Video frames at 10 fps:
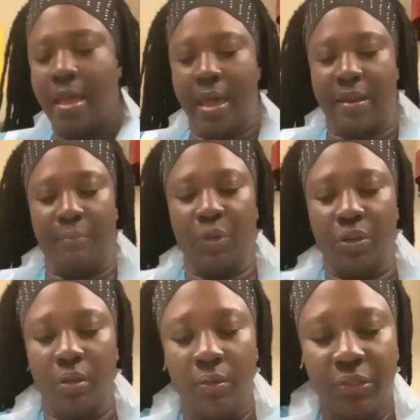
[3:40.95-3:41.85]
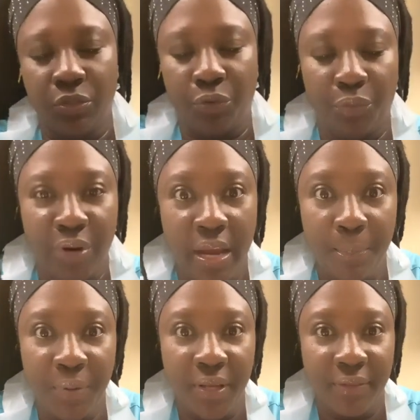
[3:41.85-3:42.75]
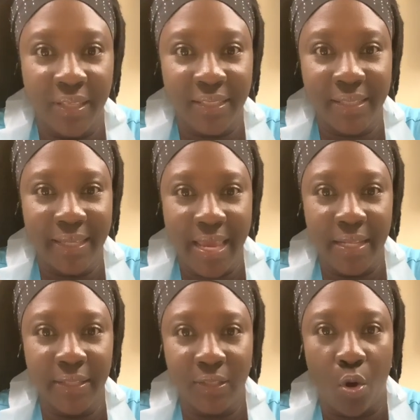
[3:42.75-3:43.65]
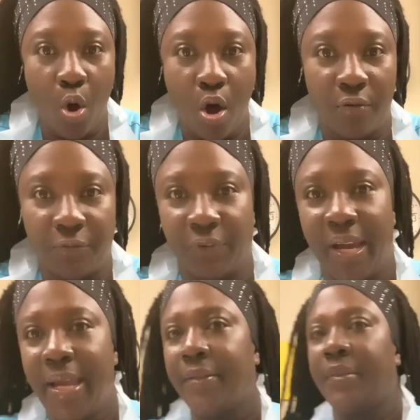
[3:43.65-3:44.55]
and I'm gonna scrape the skins off, right?